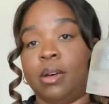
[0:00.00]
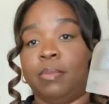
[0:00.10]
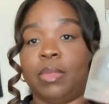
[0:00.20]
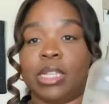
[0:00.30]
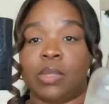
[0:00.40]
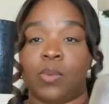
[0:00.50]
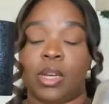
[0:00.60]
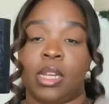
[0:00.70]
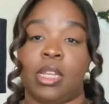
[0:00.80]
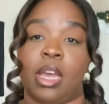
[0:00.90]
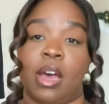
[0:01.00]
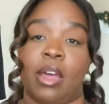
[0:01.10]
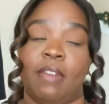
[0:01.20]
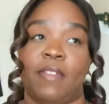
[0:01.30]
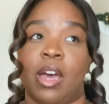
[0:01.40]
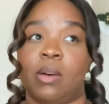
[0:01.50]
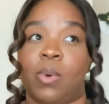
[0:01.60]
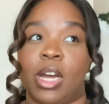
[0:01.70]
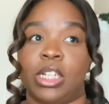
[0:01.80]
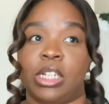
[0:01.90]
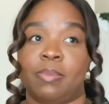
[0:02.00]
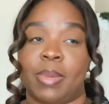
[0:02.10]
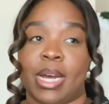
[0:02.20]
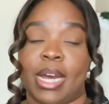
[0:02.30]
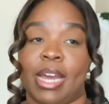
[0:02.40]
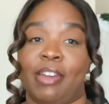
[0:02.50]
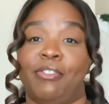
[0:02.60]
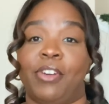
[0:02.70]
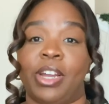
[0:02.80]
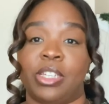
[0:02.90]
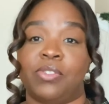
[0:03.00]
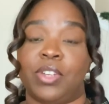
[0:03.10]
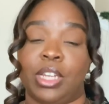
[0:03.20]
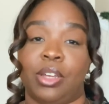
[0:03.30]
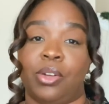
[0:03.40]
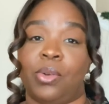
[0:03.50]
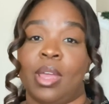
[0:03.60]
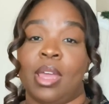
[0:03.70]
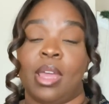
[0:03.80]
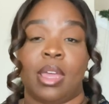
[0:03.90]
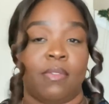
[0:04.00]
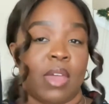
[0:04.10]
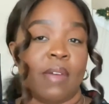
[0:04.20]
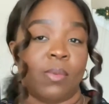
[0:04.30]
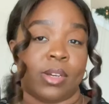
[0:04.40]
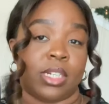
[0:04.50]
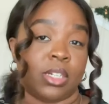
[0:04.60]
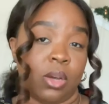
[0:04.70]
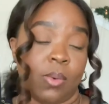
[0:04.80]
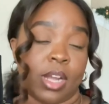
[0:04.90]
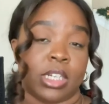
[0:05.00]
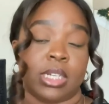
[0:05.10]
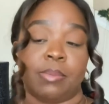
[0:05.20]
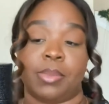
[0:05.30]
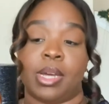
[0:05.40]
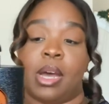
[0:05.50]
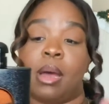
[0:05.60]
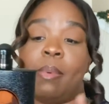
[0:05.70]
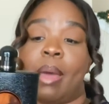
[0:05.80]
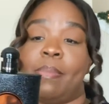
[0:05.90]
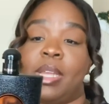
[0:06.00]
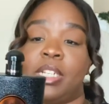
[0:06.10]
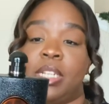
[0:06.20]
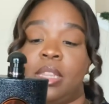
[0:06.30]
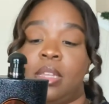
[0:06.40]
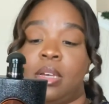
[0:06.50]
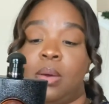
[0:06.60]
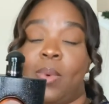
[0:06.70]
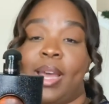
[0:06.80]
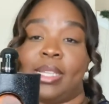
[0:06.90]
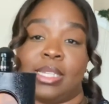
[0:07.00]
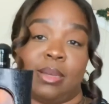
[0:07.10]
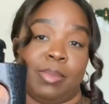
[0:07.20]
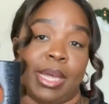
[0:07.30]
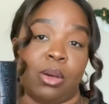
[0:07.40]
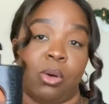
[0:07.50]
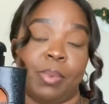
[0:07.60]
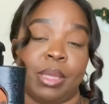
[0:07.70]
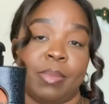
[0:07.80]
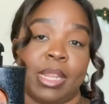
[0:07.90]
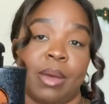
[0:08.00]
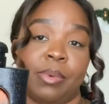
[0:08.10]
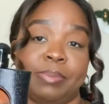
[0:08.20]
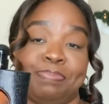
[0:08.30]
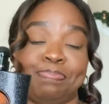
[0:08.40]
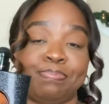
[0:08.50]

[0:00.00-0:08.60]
This one, y'all, if y'all watched my fragrance video, if you haven't watched it, go watch it. But I mentioned the YSL Black Opium in that one,